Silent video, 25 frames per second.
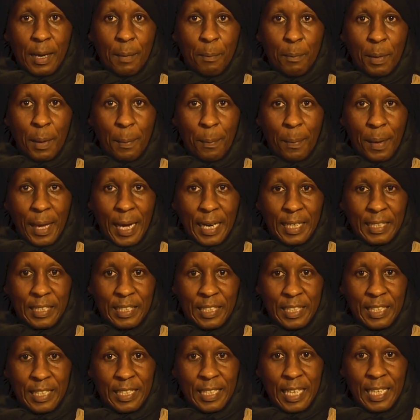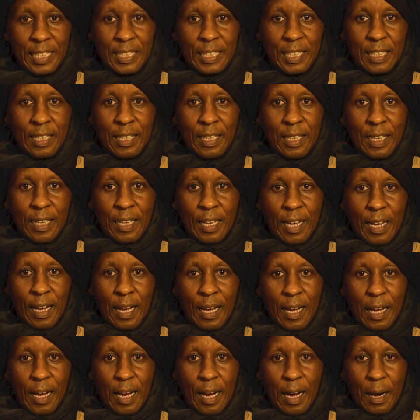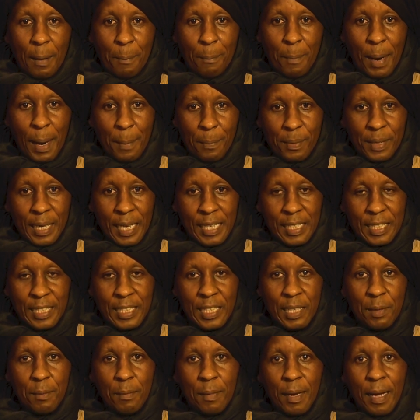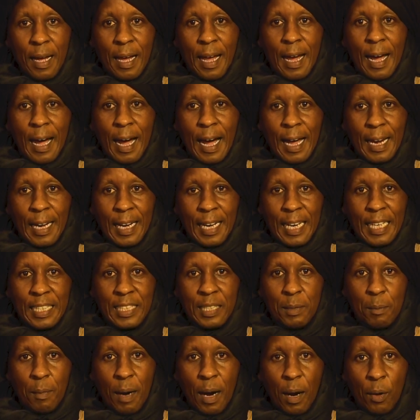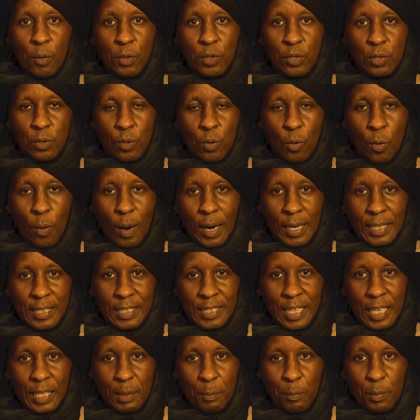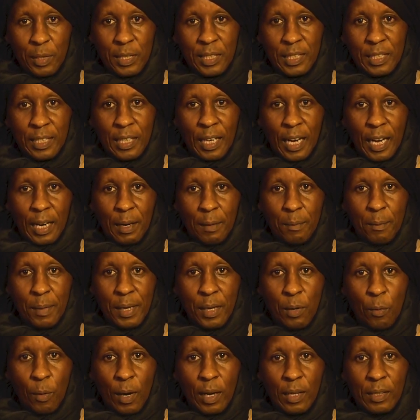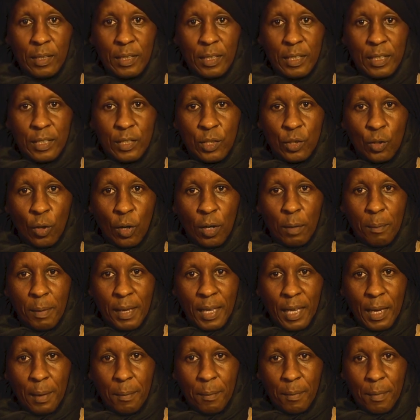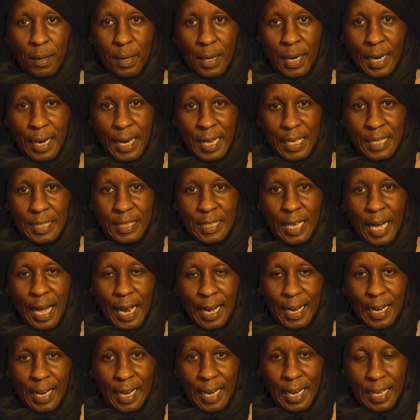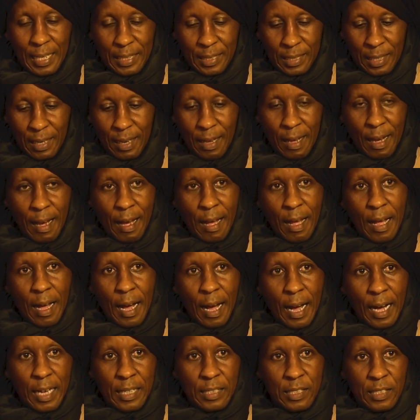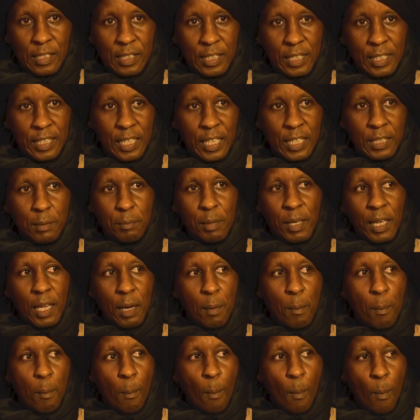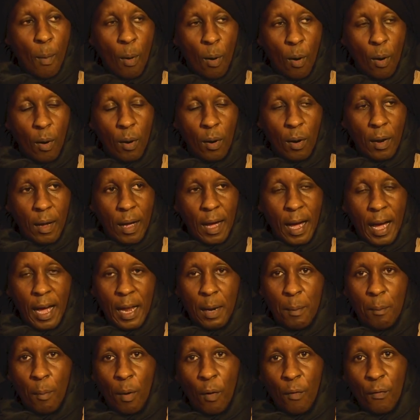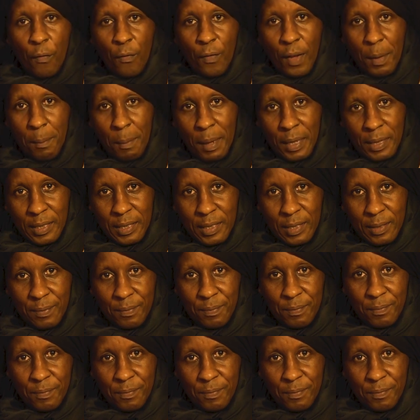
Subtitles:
prepared Jesus, baptized him, and let him out to go and start preaching. And meanwhile, John became less and less as Jesus became more and more famous.